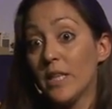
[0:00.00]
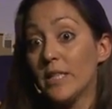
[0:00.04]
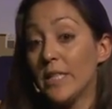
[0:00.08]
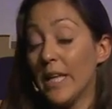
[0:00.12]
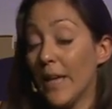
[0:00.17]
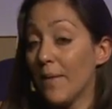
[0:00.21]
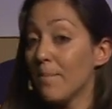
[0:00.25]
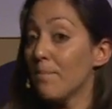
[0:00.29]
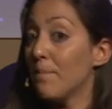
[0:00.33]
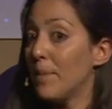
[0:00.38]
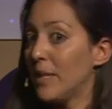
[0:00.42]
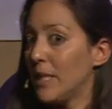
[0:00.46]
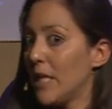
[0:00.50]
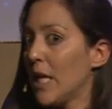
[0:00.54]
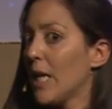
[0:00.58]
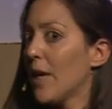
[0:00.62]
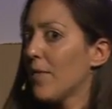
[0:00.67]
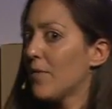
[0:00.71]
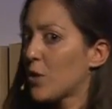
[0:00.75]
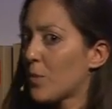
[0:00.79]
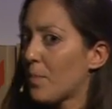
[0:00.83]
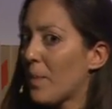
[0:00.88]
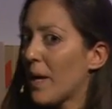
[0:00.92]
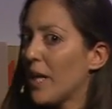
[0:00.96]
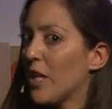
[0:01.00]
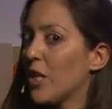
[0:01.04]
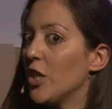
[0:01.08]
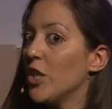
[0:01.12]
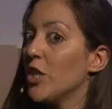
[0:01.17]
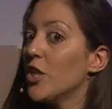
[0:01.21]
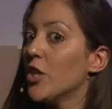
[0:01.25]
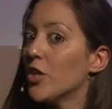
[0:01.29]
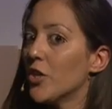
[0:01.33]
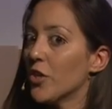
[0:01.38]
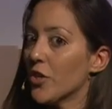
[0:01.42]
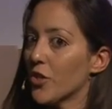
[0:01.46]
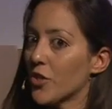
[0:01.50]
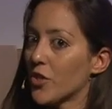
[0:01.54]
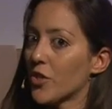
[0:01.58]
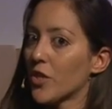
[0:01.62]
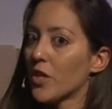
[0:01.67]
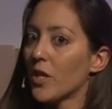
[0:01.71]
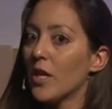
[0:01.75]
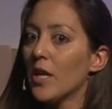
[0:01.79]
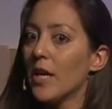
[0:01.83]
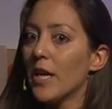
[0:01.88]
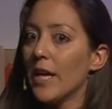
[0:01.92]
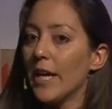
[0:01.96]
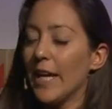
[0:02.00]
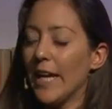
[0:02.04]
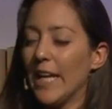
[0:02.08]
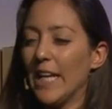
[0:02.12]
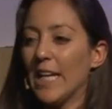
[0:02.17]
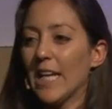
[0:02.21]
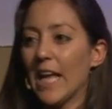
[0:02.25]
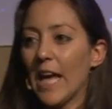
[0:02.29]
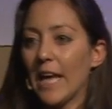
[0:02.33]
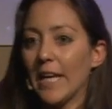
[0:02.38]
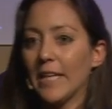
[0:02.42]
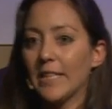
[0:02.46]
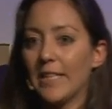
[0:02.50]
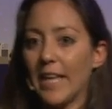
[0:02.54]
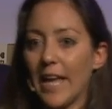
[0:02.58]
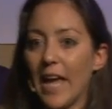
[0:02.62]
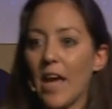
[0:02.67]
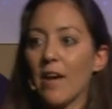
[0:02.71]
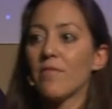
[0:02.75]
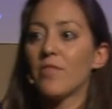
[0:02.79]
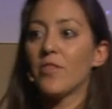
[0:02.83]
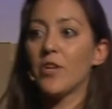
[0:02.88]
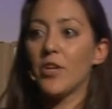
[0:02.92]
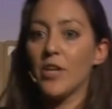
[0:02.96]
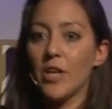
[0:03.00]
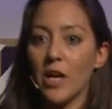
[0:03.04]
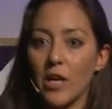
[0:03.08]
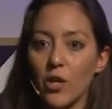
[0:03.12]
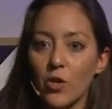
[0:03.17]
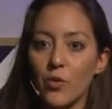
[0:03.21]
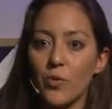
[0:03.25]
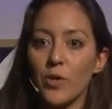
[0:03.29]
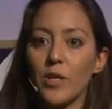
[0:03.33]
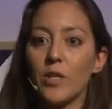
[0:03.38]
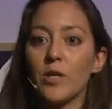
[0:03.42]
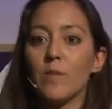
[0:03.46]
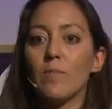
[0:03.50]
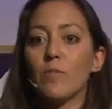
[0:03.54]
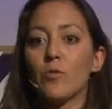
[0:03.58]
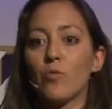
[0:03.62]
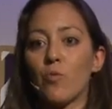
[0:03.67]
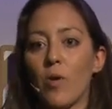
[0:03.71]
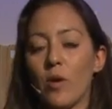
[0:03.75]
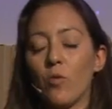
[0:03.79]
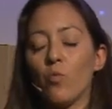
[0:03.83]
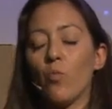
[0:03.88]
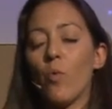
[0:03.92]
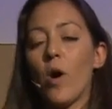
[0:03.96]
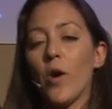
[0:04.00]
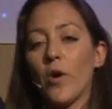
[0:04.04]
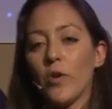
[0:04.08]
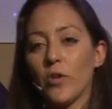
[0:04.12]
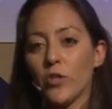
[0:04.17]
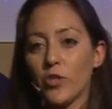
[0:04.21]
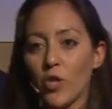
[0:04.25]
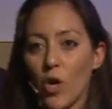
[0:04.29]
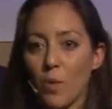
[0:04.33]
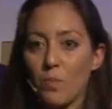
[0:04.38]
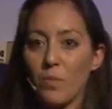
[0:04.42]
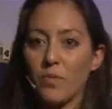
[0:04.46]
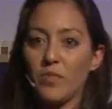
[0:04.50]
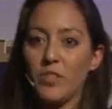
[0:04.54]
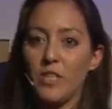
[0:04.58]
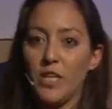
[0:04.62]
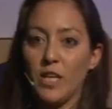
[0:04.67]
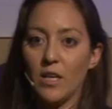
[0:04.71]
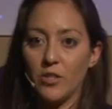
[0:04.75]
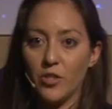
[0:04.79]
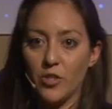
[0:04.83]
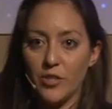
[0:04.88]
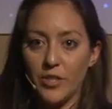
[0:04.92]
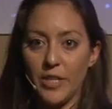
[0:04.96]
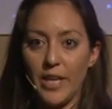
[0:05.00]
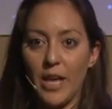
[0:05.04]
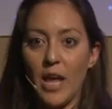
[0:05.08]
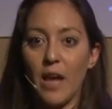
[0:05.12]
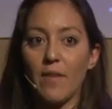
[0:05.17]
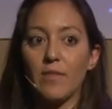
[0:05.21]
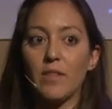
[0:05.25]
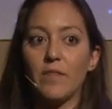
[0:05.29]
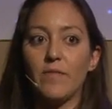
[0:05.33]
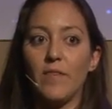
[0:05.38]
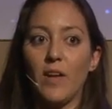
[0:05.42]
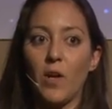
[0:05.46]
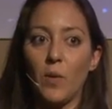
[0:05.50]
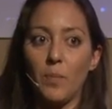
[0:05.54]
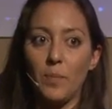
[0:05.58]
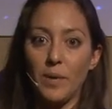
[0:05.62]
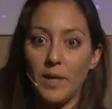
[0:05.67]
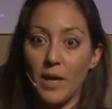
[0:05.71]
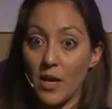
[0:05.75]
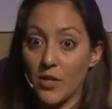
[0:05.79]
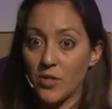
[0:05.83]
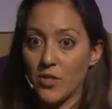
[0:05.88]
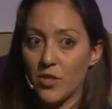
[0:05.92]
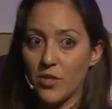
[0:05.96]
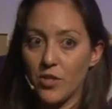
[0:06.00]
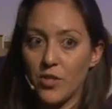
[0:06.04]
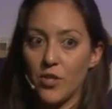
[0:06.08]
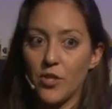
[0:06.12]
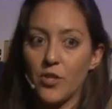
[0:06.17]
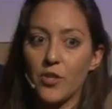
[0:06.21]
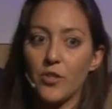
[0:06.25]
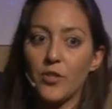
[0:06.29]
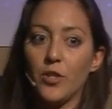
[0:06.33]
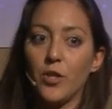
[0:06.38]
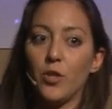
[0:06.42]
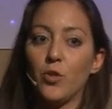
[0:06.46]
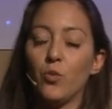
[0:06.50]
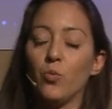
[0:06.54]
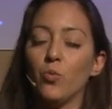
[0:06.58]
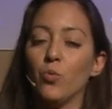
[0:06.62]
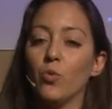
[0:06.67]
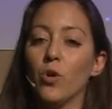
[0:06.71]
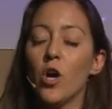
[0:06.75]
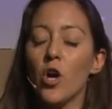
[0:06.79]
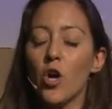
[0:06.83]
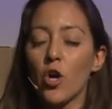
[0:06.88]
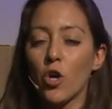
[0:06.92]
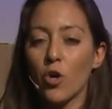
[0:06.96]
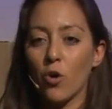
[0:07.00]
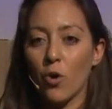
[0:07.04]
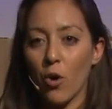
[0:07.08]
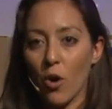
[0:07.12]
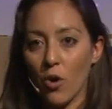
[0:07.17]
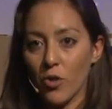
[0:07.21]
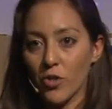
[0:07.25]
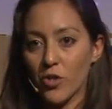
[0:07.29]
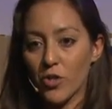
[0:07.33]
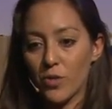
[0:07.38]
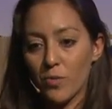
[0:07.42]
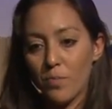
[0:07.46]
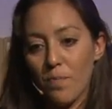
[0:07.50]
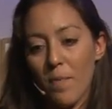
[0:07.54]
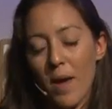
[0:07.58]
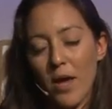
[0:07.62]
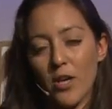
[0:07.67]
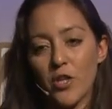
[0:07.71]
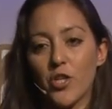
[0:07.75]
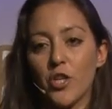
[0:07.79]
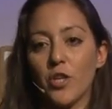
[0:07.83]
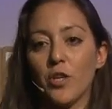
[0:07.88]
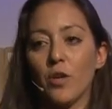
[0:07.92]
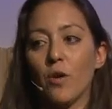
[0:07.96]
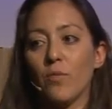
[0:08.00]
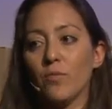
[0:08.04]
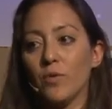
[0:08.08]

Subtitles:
But they have spent years in, like, they have 3 algorithms run one on the top of the other. They have developed a gazetteer. They do cross-matching